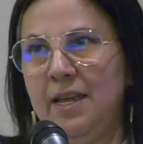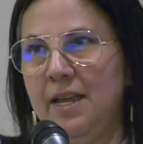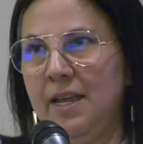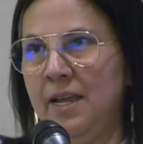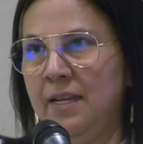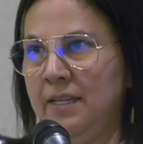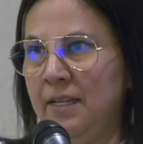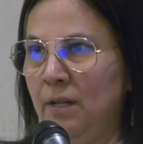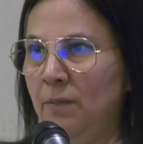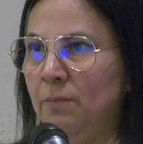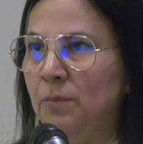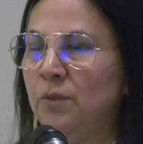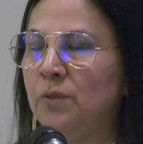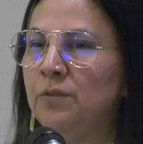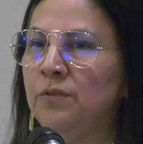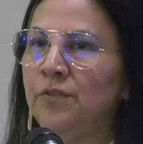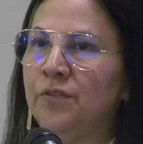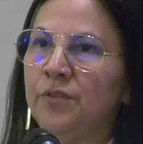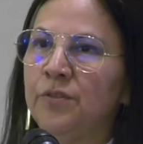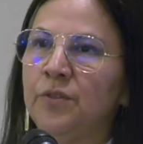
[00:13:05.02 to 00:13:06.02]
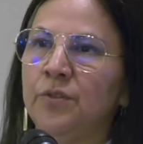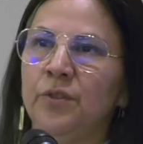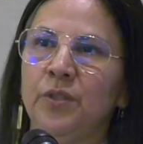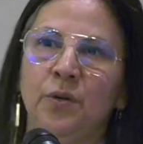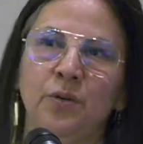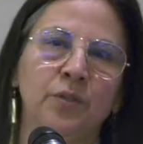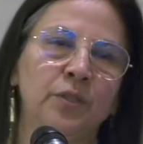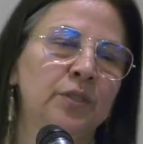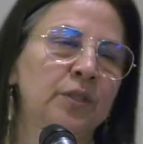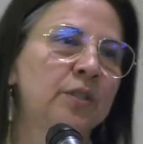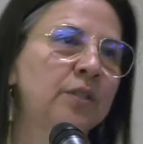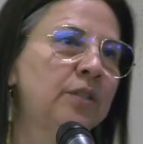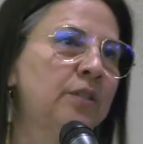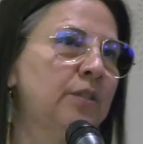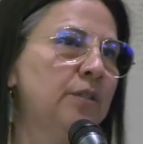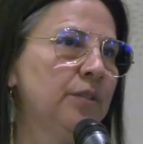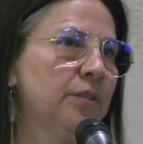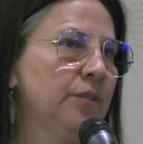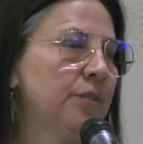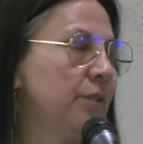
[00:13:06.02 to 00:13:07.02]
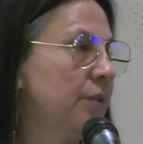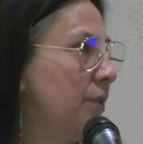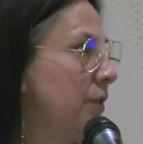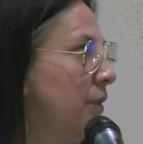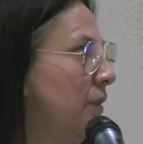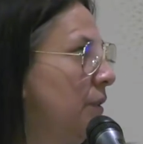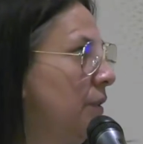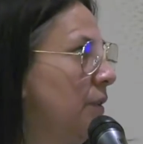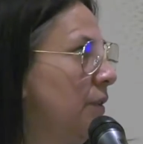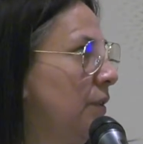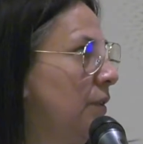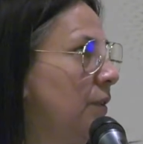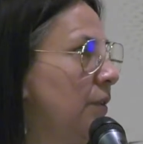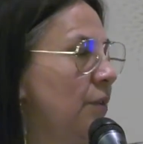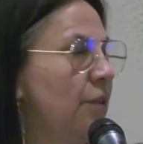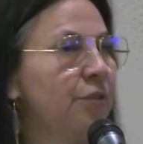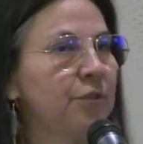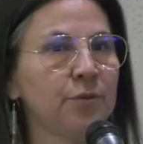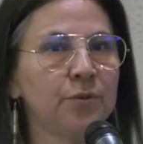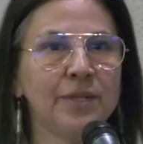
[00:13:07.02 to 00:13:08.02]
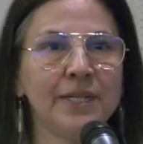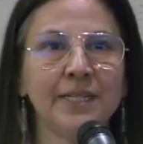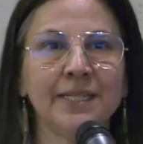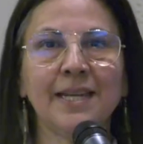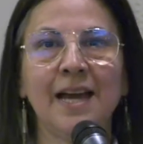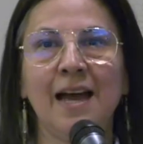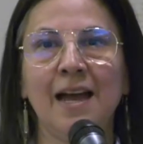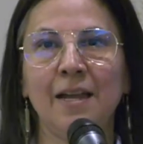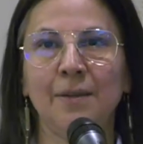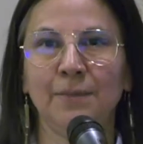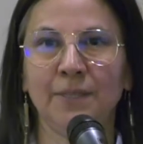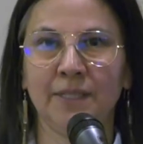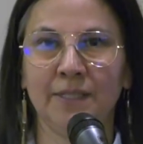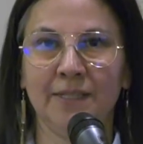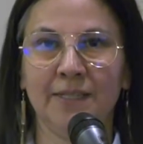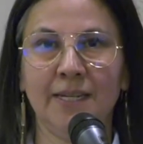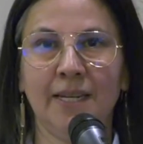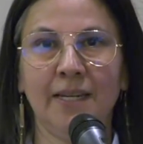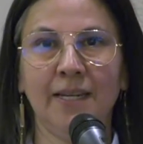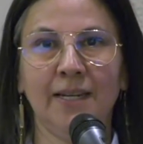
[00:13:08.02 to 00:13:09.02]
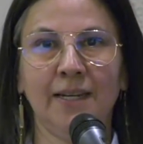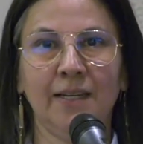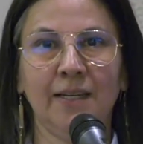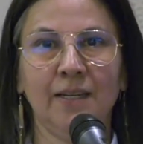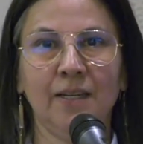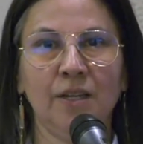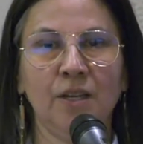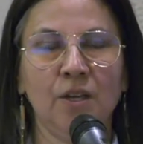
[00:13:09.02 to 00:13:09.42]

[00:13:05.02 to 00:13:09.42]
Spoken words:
And they'll move through those circles 3 times a day.